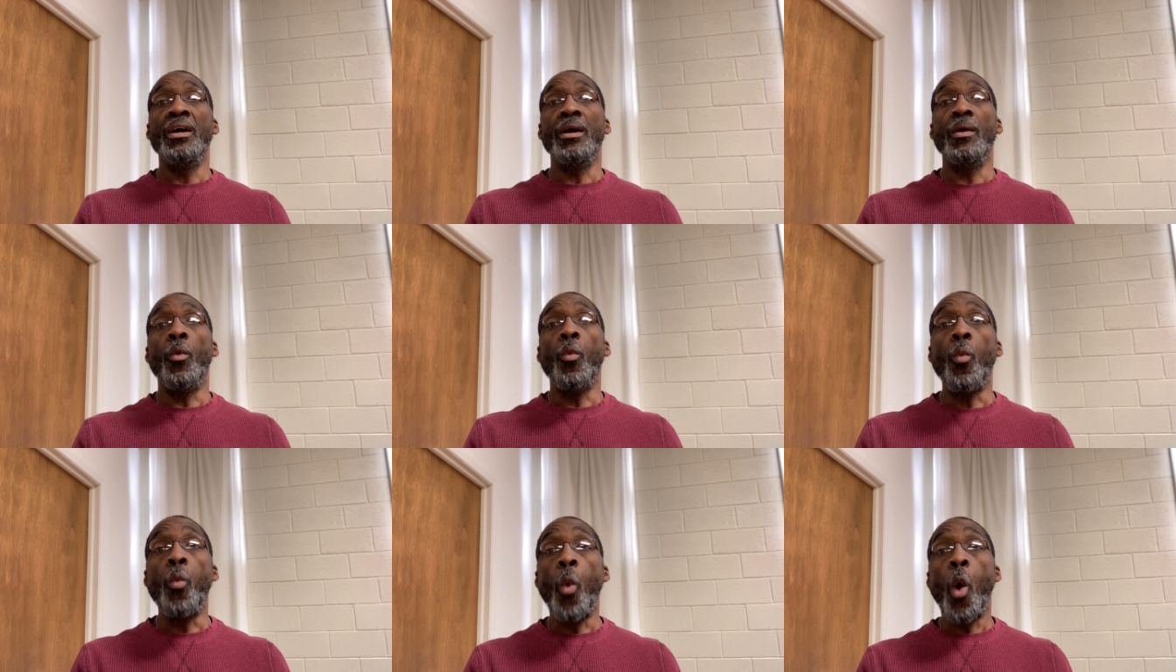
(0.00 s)

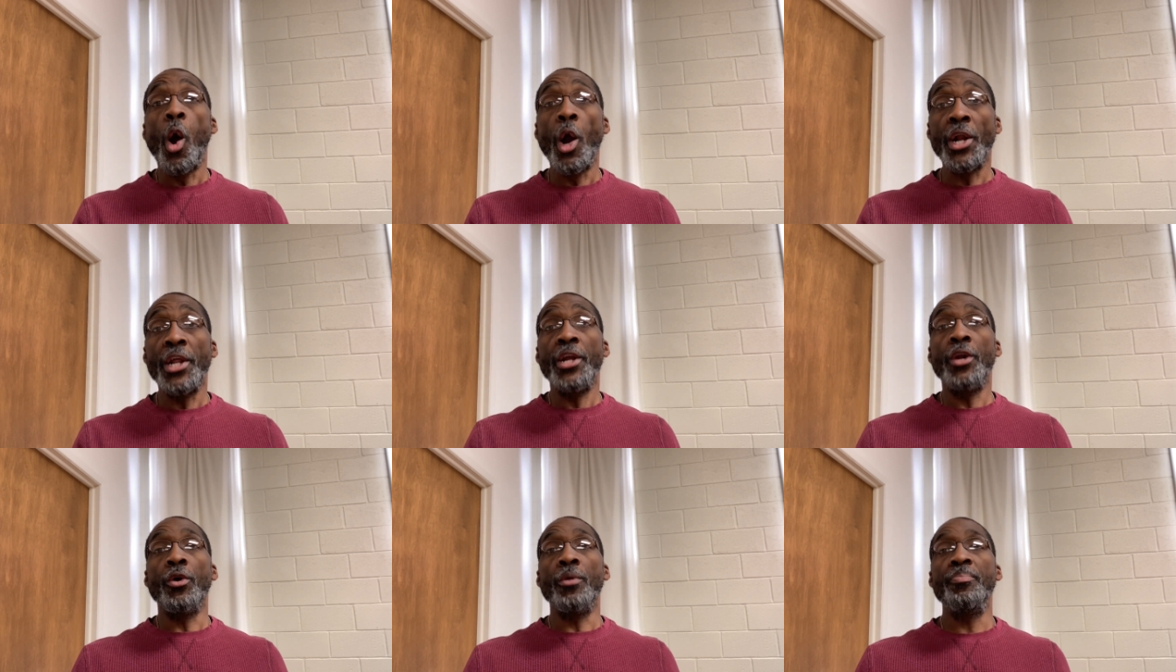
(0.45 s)

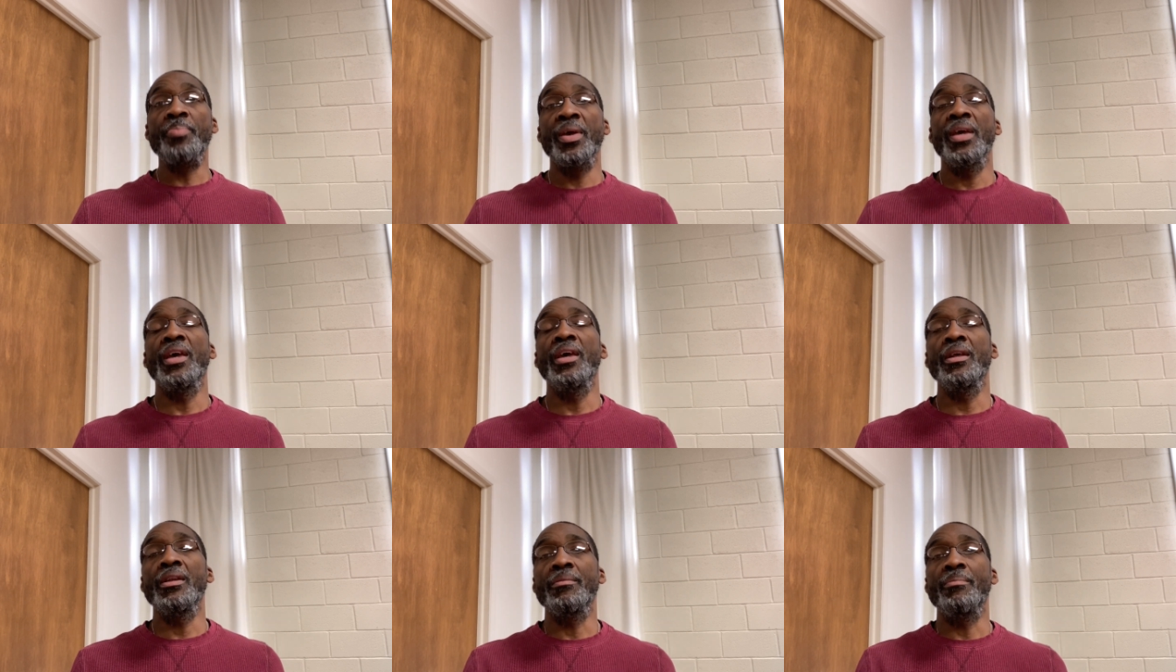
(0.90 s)
worded or
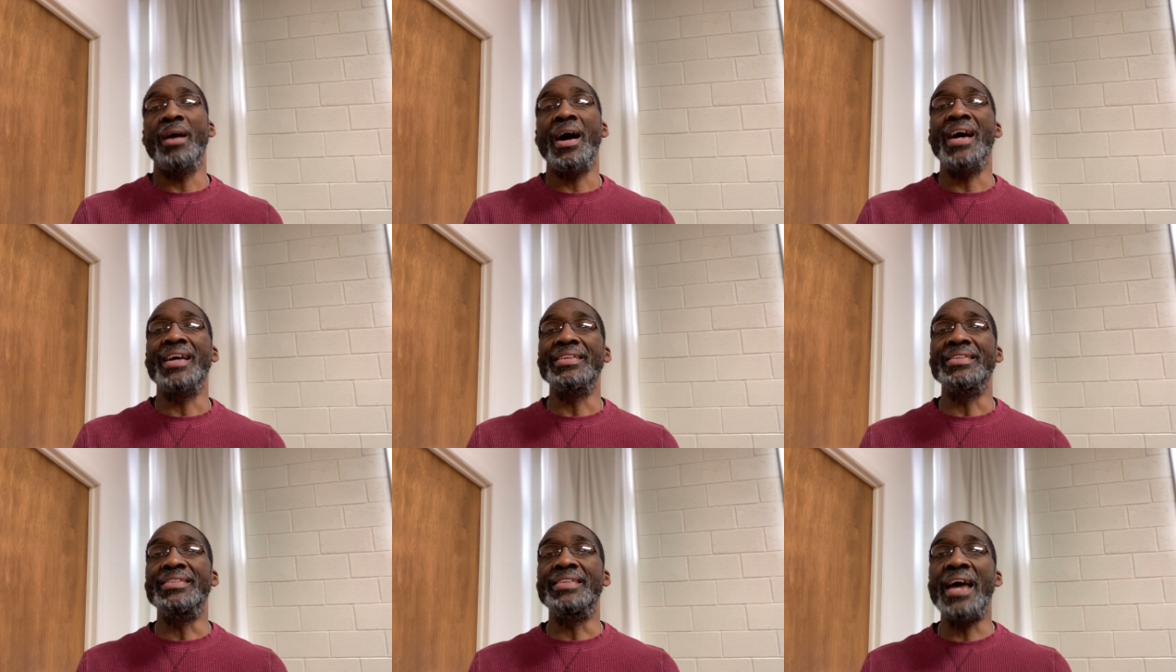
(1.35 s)
penned
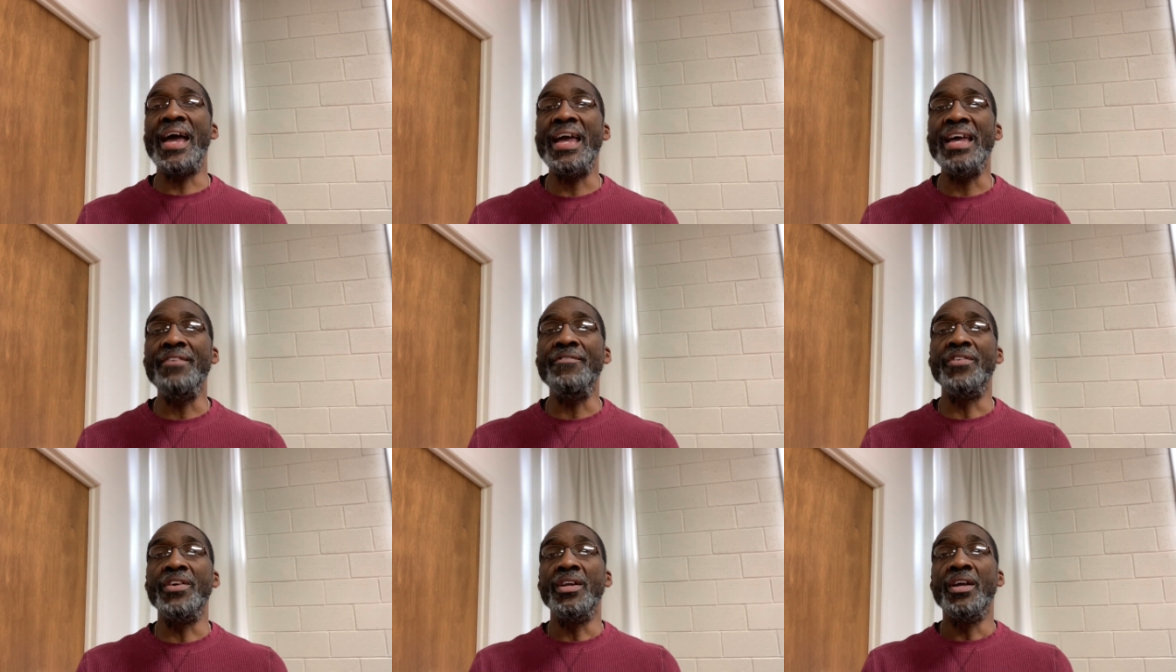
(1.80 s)
by
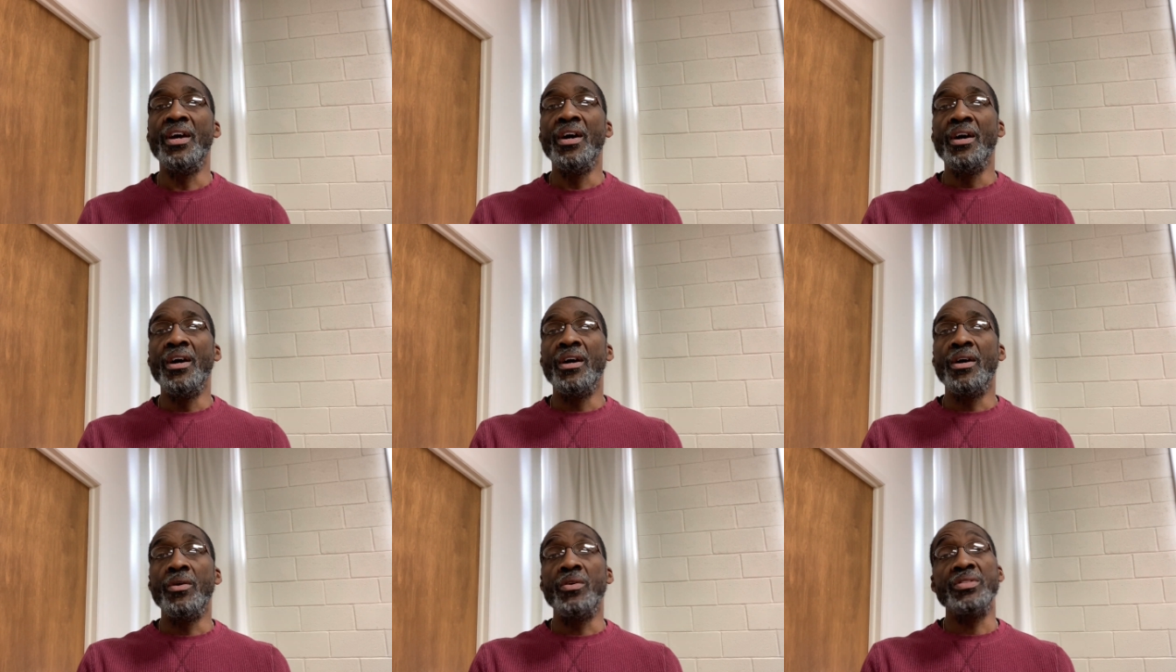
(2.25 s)
David,
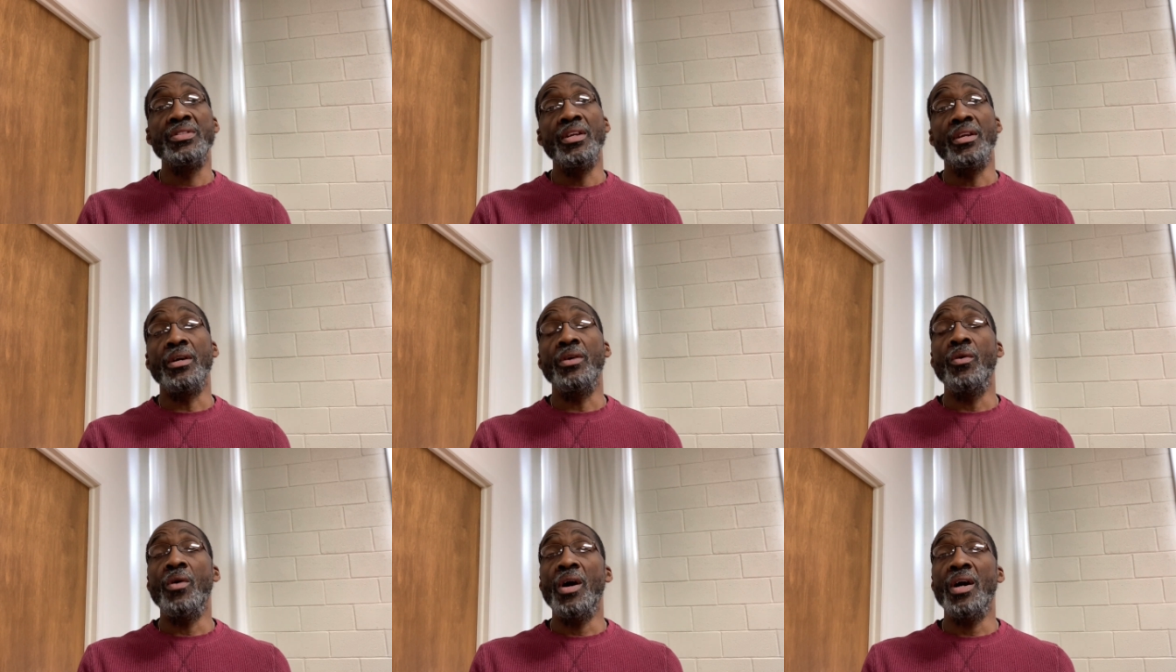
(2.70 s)
who's going
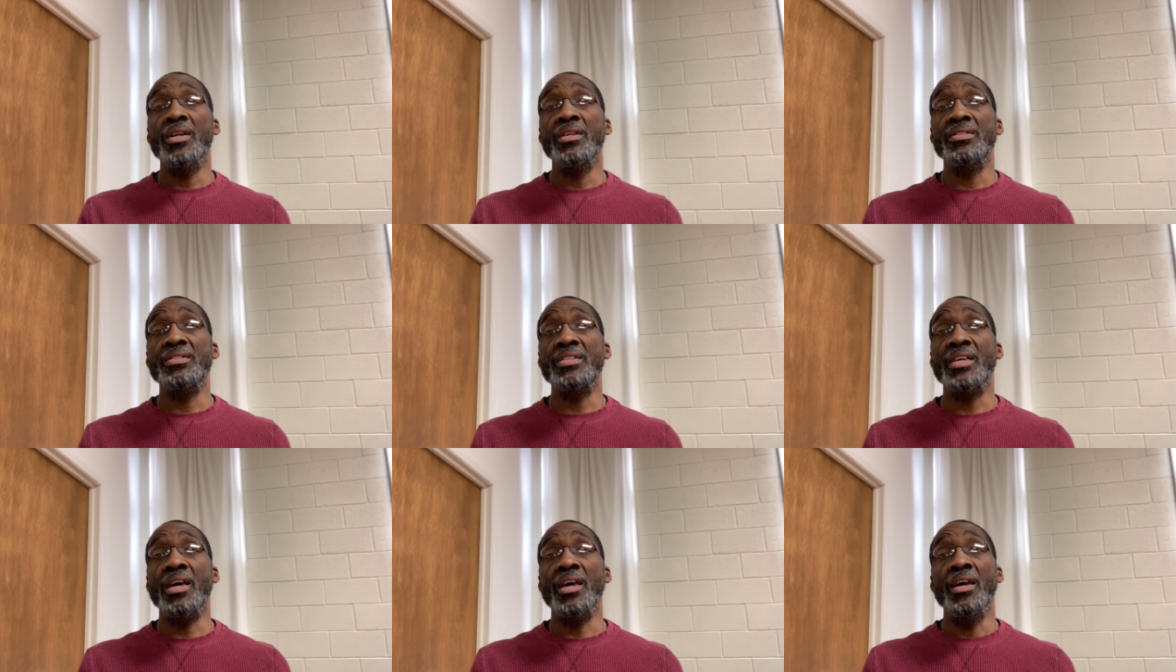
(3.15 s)
to go on to
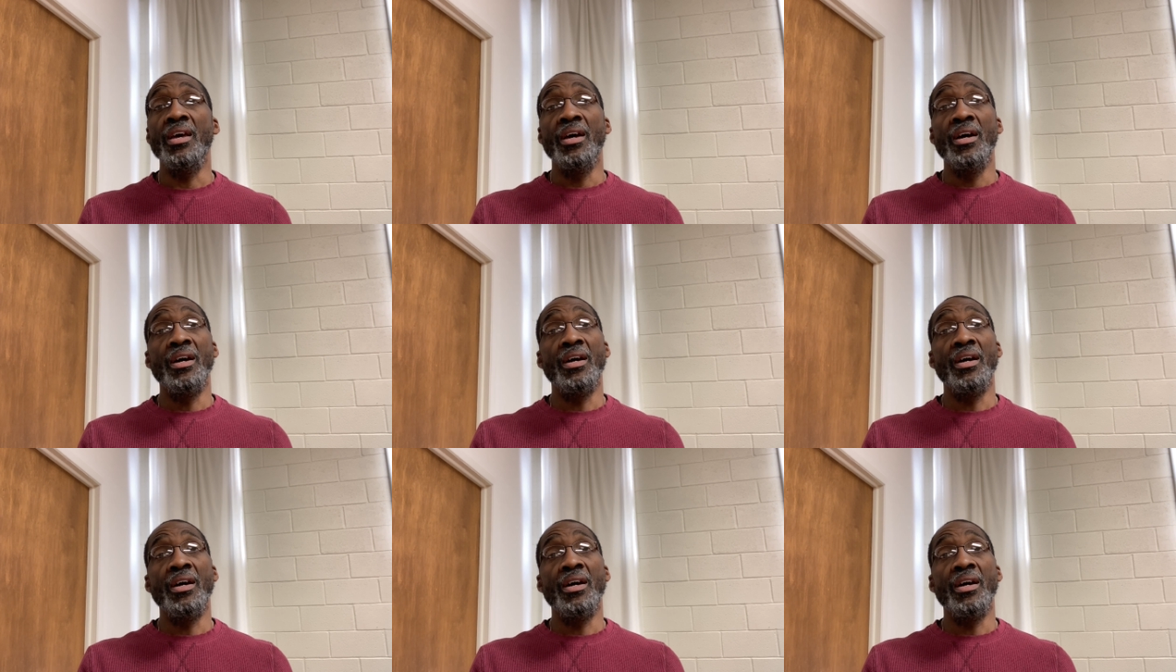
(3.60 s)
say,